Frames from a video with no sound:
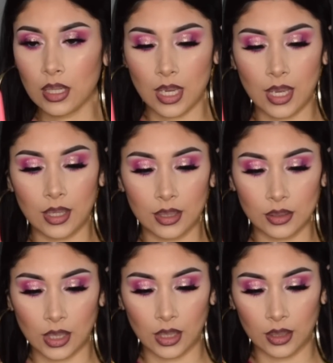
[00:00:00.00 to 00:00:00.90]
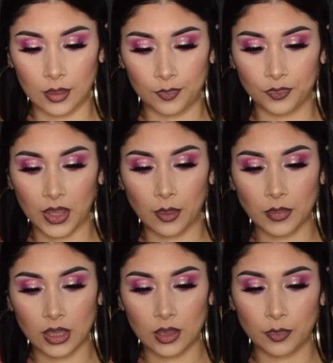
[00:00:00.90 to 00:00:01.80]
And I'm
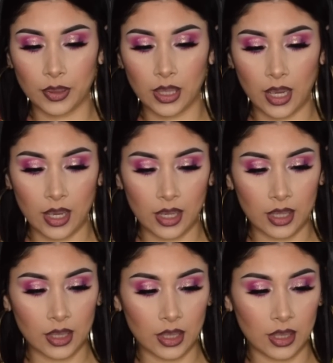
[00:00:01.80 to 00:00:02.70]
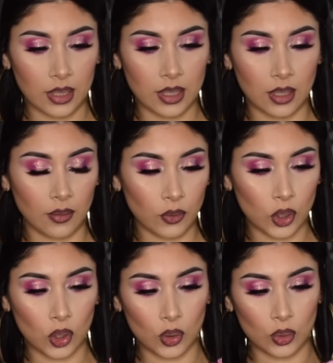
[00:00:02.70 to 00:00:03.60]
gonna apply a
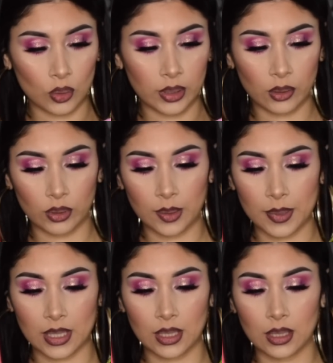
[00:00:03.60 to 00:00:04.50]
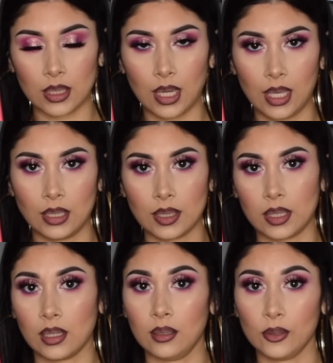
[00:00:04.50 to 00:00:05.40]
CoverGirl liquid lipstick and it's
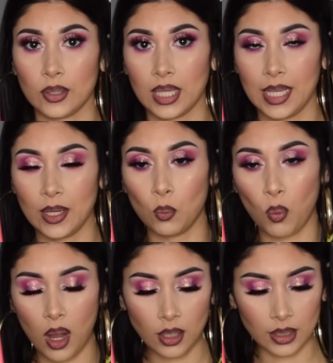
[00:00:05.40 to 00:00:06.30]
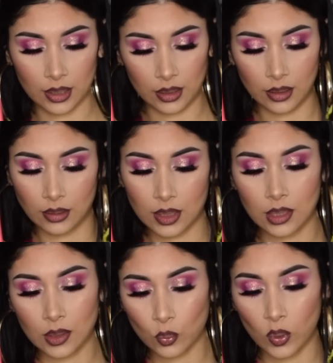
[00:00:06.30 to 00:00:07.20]
the color Cakewalk, and this
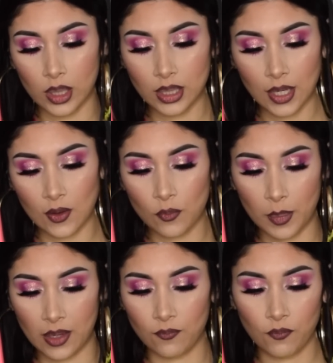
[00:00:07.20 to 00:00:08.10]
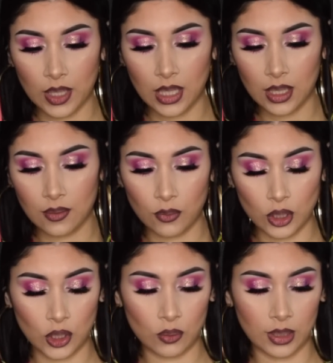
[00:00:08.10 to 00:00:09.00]
is one of my
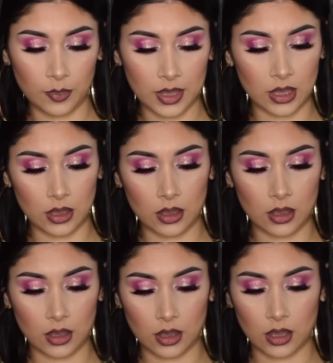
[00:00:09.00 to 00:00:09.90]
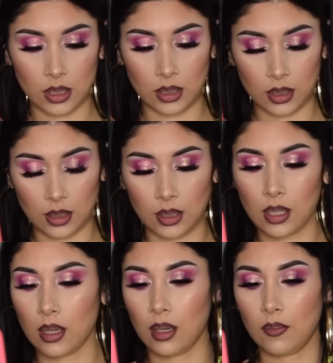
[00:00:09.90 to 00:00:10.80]
favorite new lipsticks
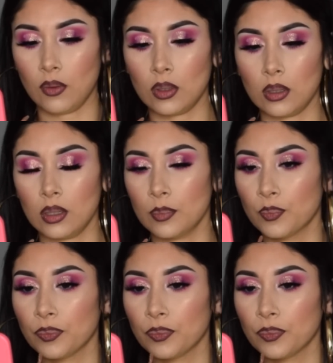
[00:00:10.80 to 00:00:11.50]
ever.